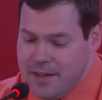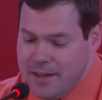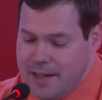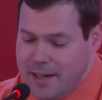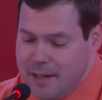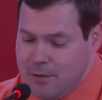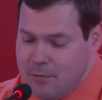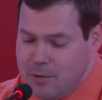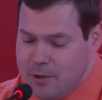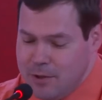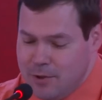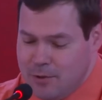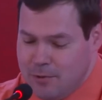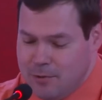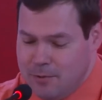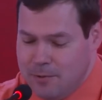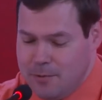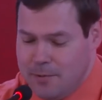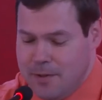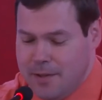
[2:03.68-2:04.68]
I want
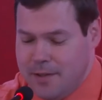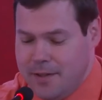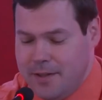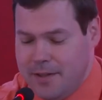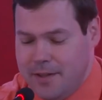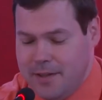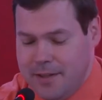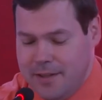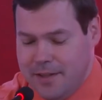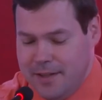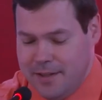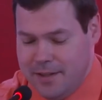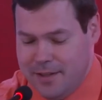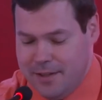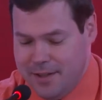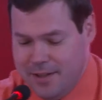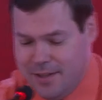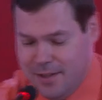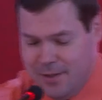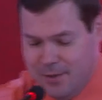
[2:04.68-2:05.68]
to
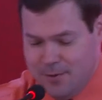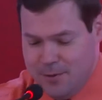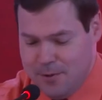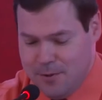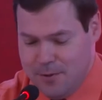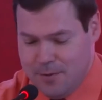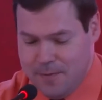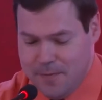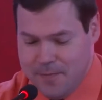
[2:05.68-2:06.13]
introduce